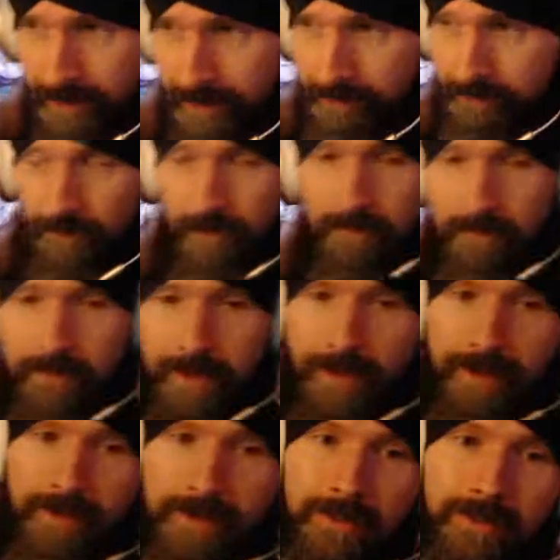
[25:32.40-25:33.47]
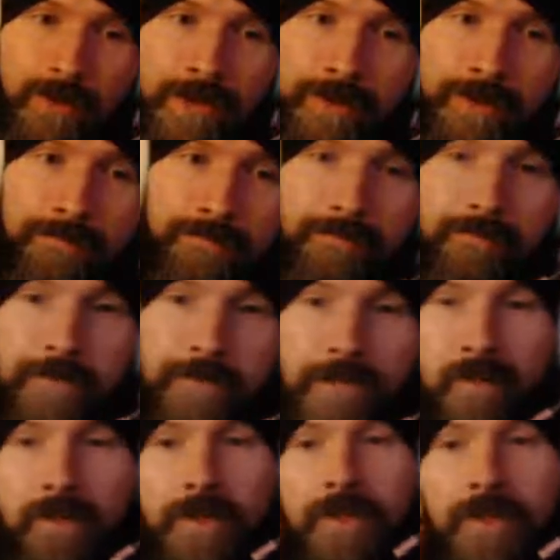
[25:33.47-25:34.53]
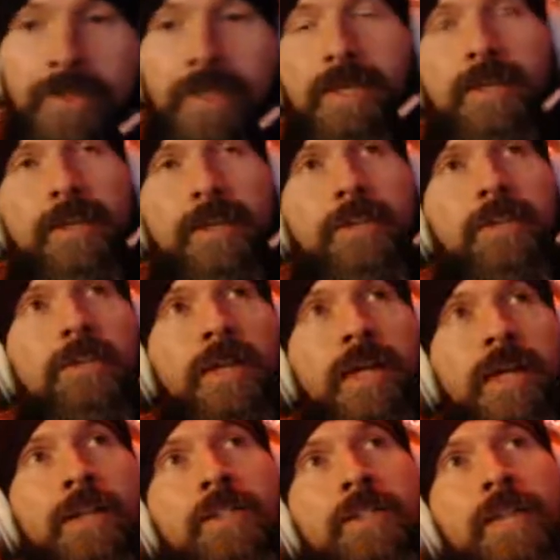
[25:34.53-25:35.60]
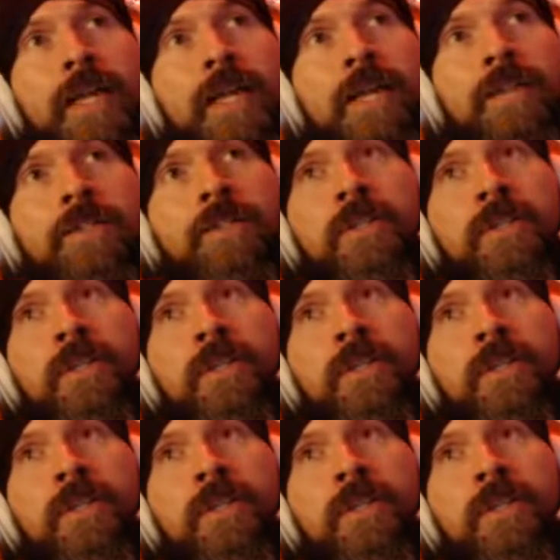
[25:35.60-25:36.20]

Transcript: from that, right? The only thing that the United States